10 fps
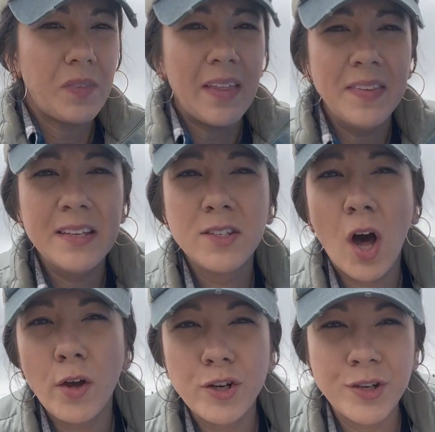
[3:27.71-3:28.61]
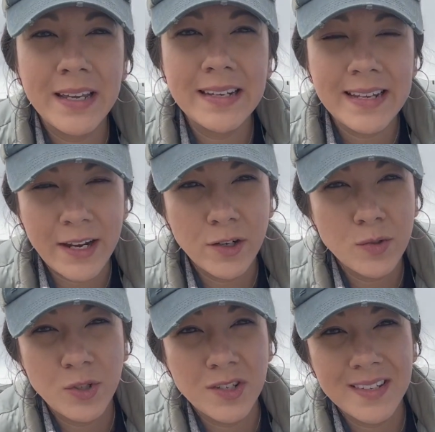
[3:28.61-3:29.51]
these Dollar Tree containers,
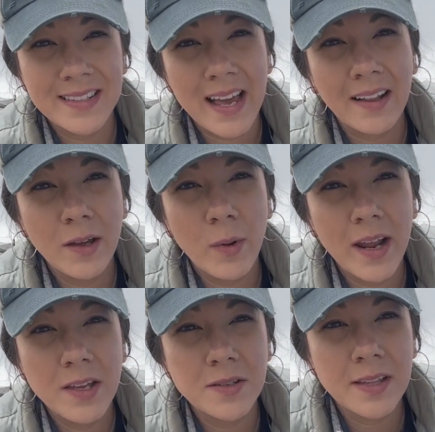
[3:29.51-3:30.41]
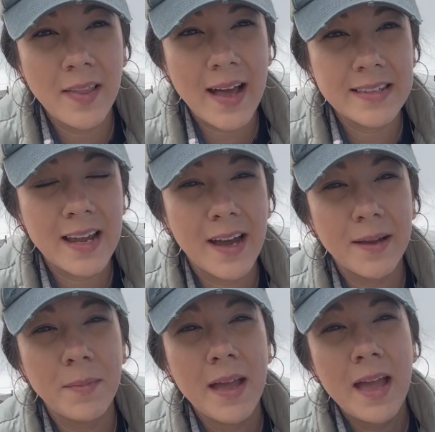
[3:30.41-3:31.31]
which is exactly what I used the last
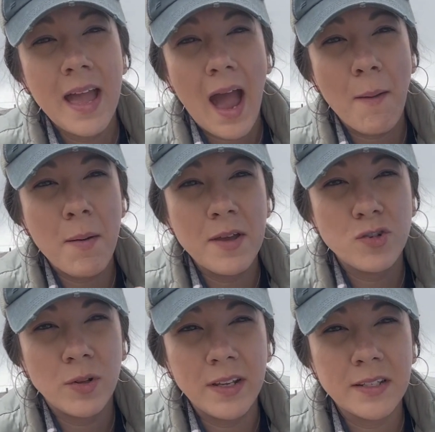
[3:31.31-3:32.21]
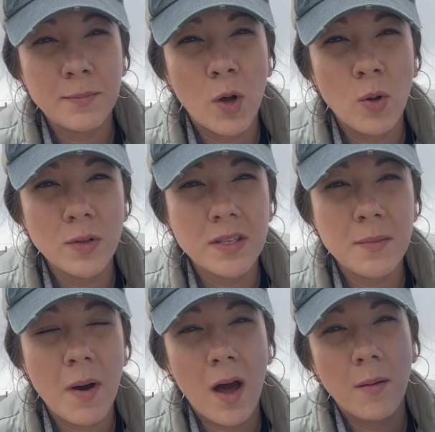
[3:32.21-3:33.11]
time. I'm gonna be drilling some holes in the
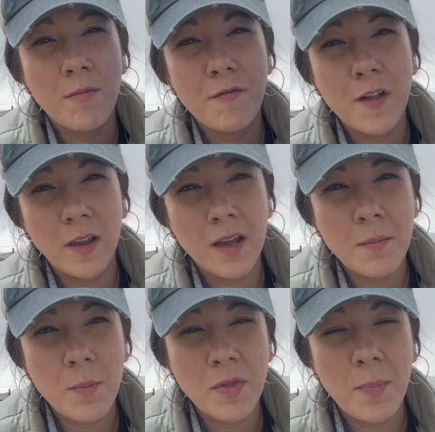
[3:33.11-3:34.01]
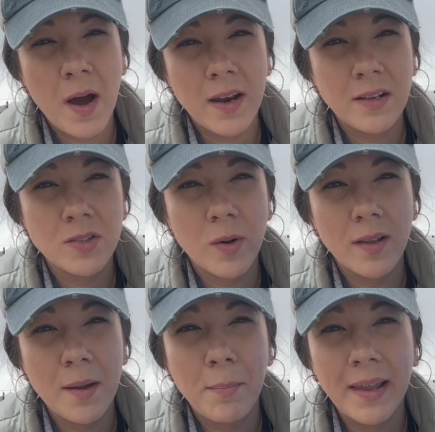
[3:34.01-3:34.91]
bottom, filling them up with potting soil,
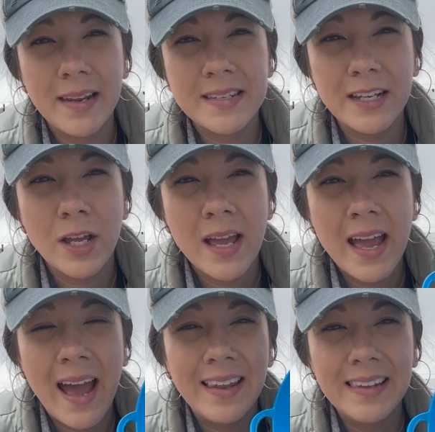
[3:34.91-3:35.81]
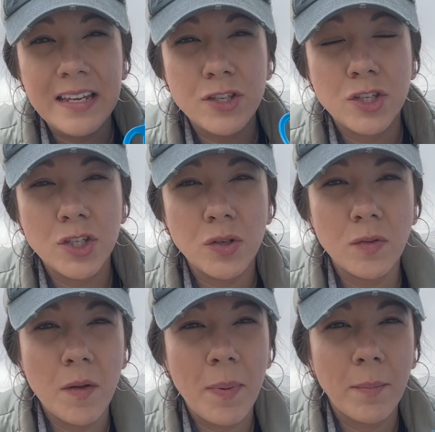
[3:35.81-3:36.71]
and planting at least 2
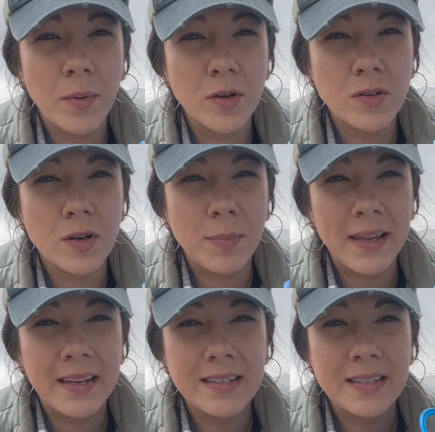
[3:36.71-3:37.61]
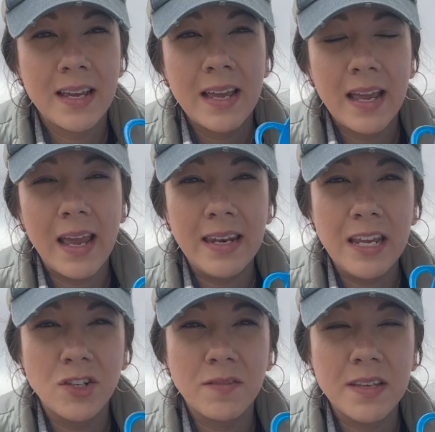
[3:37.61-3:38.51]
of the pepper plants in
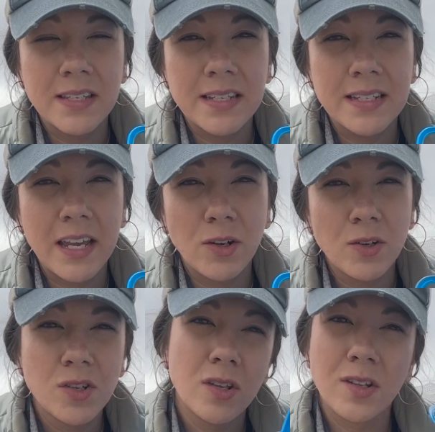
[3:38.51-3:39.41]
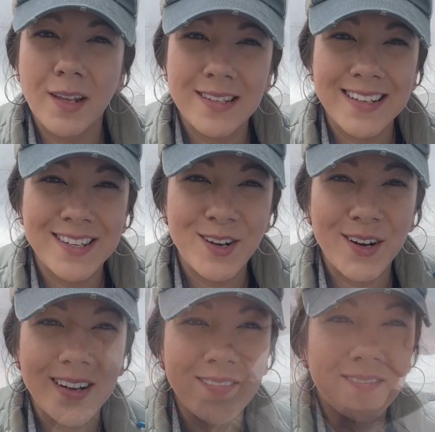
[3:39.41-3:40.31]
each of these containers. So let's get started.